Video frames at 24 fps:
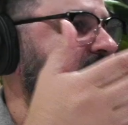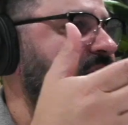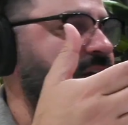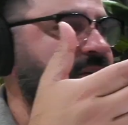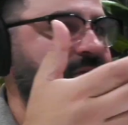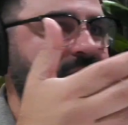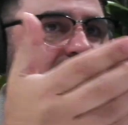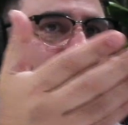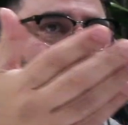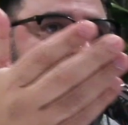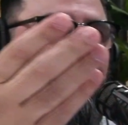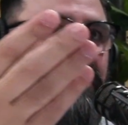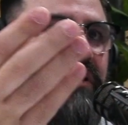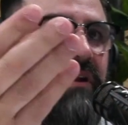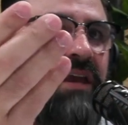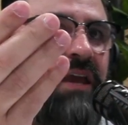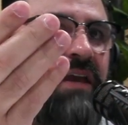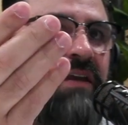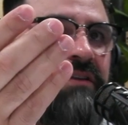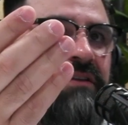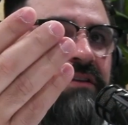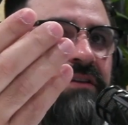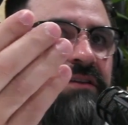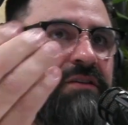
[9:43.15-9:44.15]
Even on our
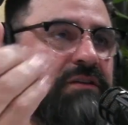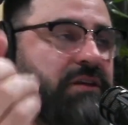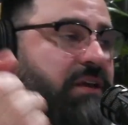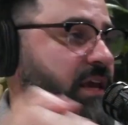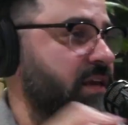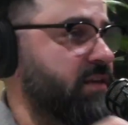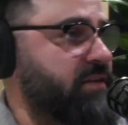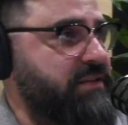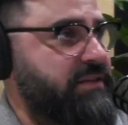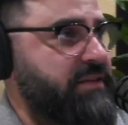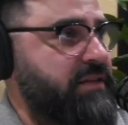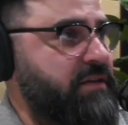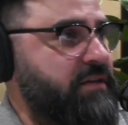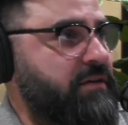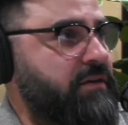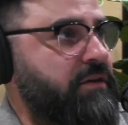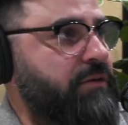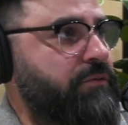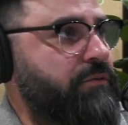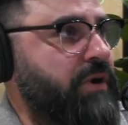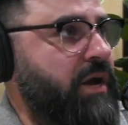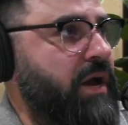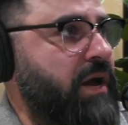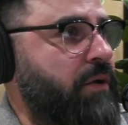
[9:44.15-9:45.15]
cases that
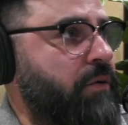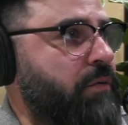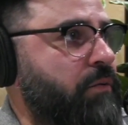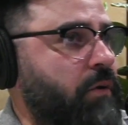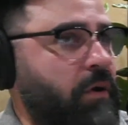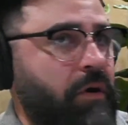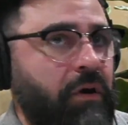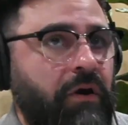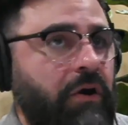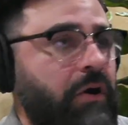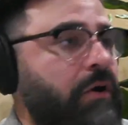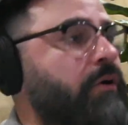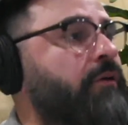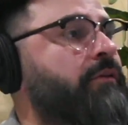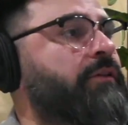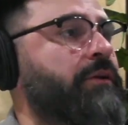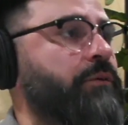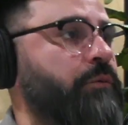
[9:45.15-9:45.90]
you and I are currently